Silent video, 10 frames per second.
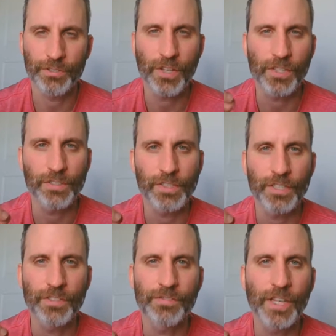struggles
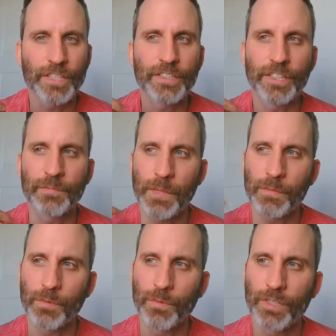that you're facing,
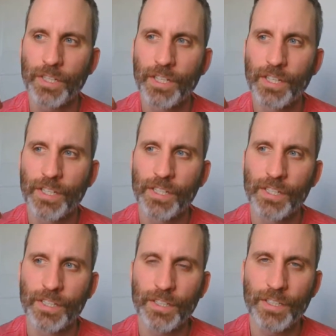maybe would
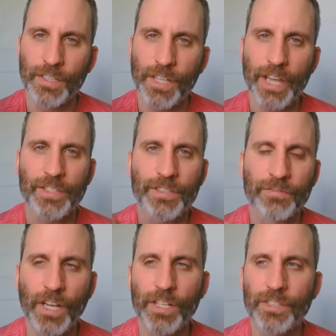add
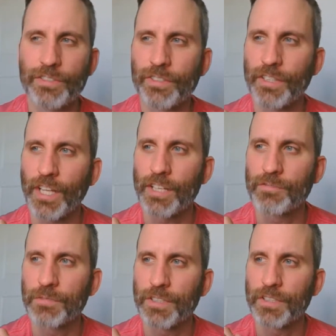some value to your
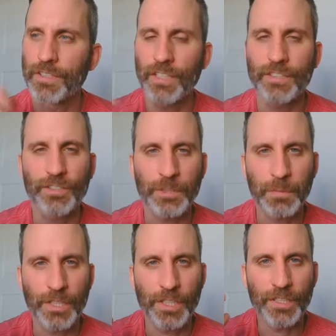life, because that's
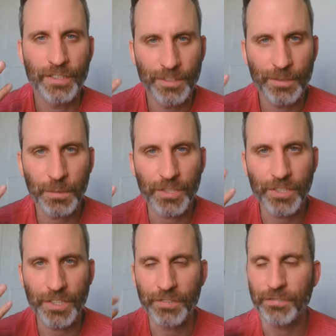ultimately what
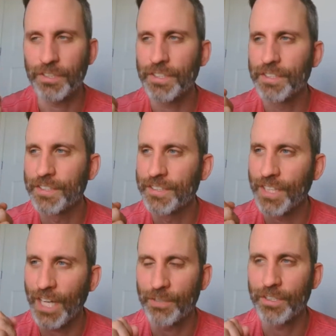you're here for,
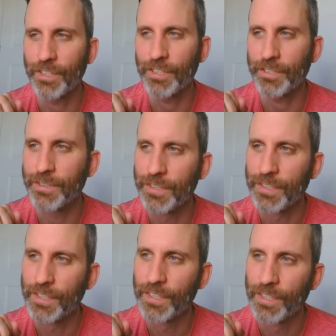I would argue.
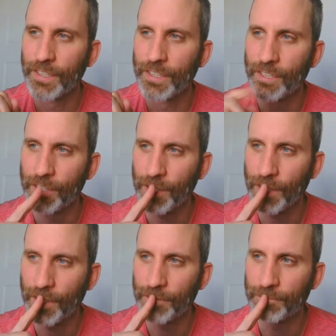
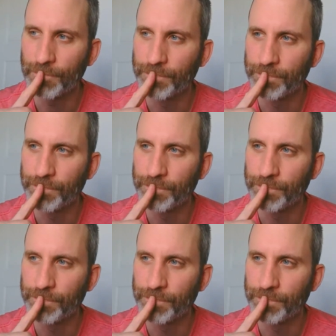And